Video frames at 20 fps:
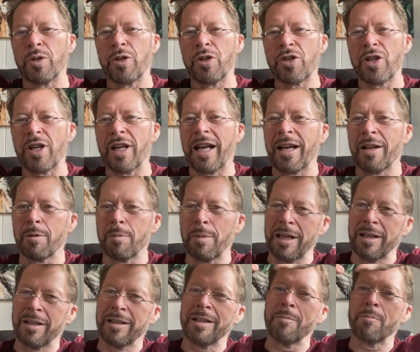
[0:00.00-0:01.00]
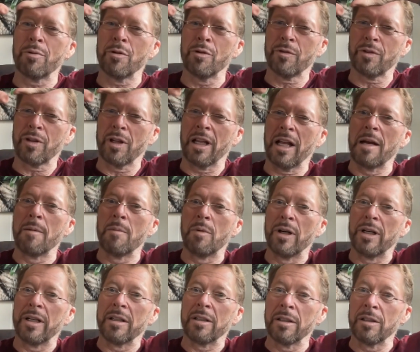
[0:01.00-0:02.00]
you say, how about improve
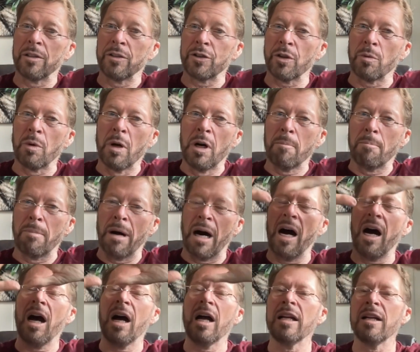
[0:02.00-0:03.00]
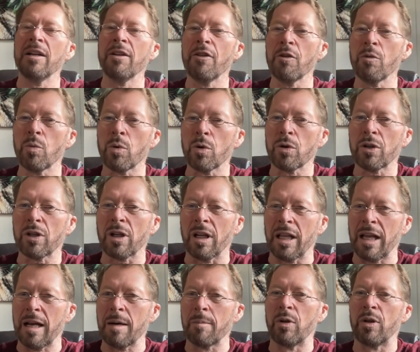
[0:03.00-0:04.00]
collaborate? So behind the word
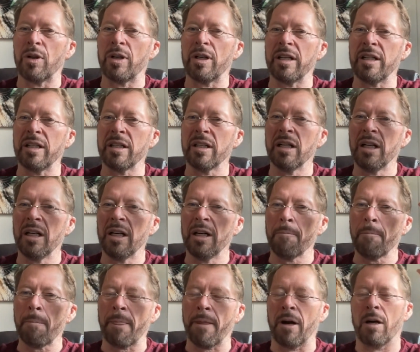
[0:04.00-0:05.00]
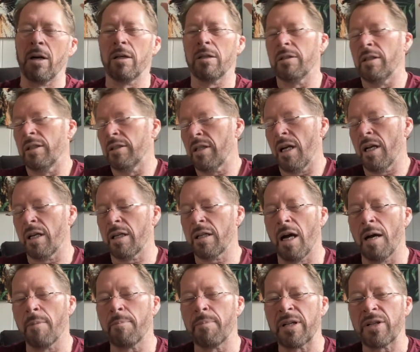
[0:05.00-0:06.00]
collaborate are a ton of
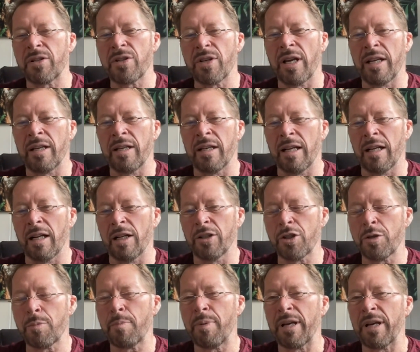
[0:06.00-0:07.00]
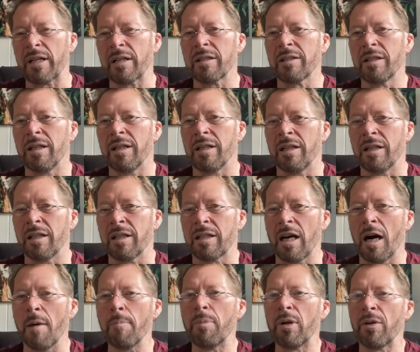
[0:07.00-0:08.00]
topics, and I'll just pick a
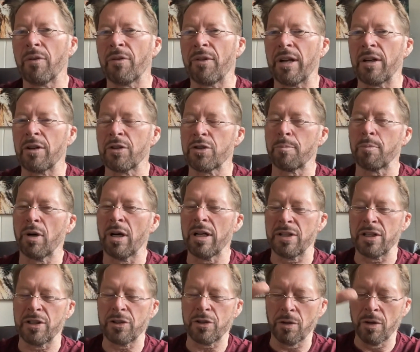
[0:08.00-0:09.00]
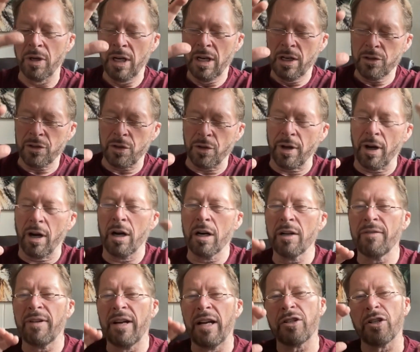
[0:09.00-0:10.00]
couple that are surprising. So the Heart
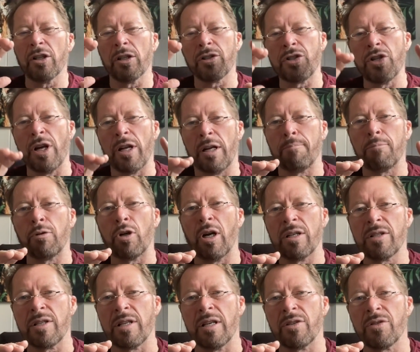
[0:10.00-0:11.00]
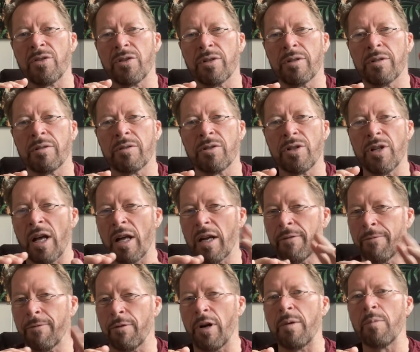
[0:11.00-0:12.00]
of Agile is not a process. It's not a
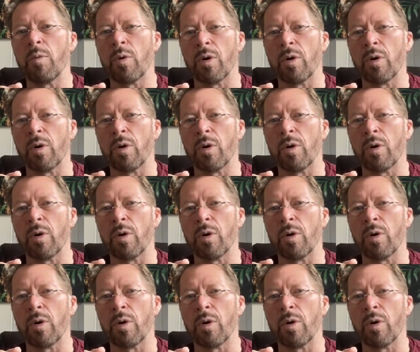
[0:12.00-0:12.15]
framework.